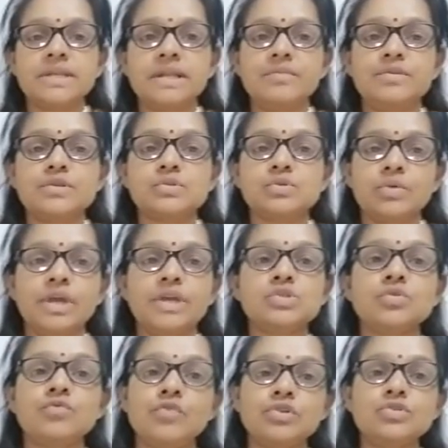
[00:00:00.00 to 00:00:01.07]
syllabus. Okay.
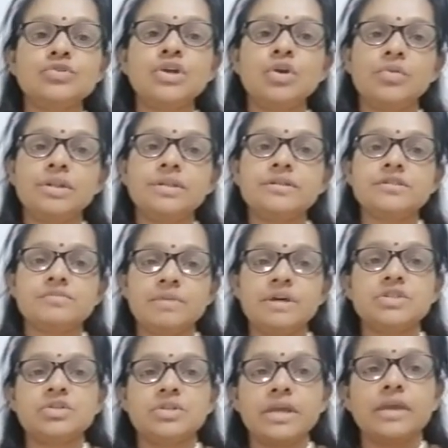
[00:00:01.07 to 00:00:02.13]
So for today only this
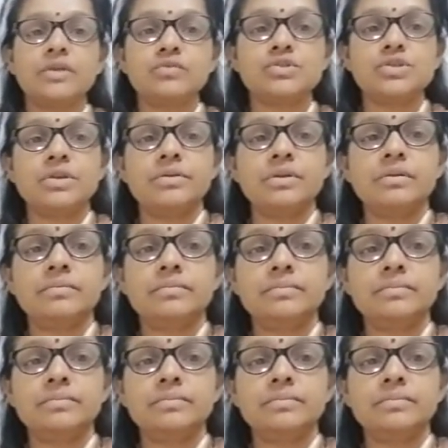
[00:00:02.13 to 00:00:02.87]
much. Thank you, children.